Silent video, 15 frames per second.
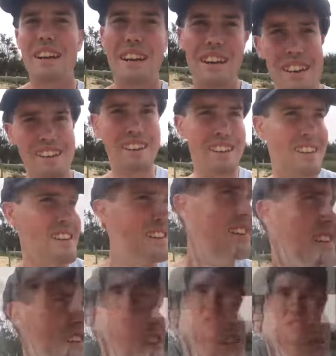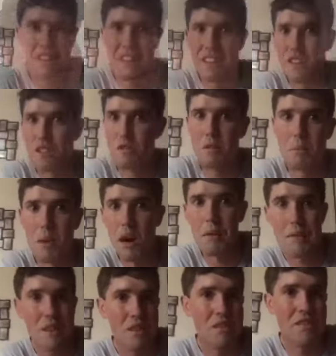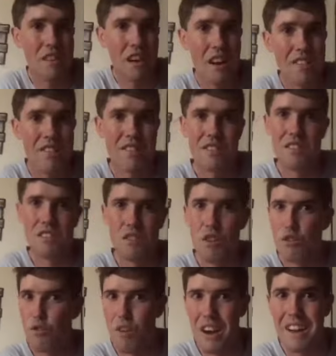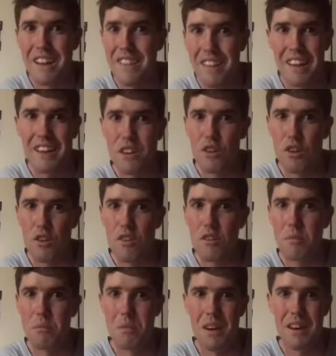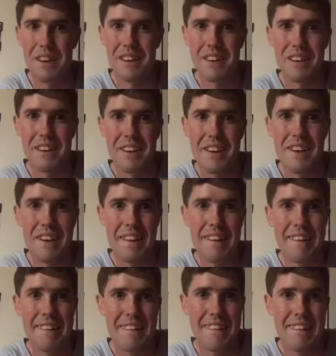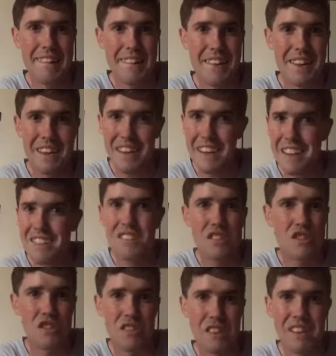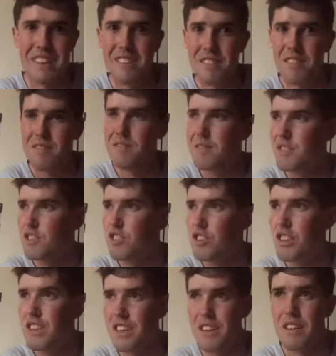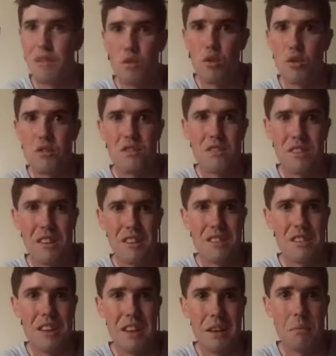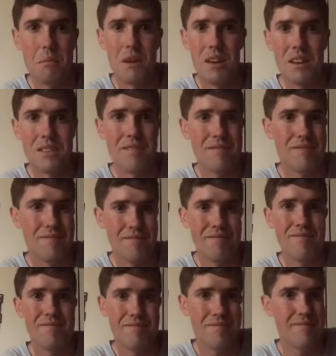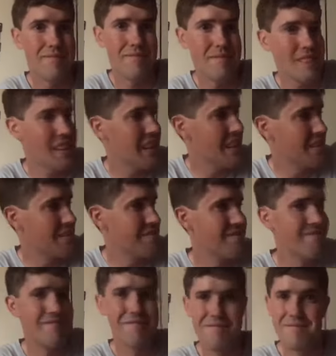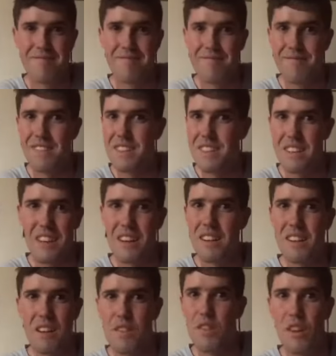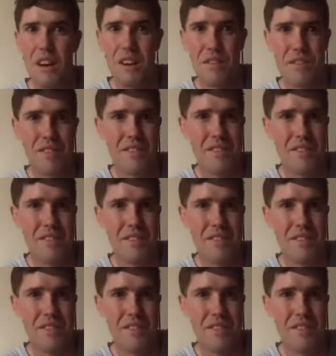So once again, doing barbecue stuff. It's not raining, thank God. But yeah, it's a little chilly. Chillier than it was yesterday, but yeah. Gotta love life.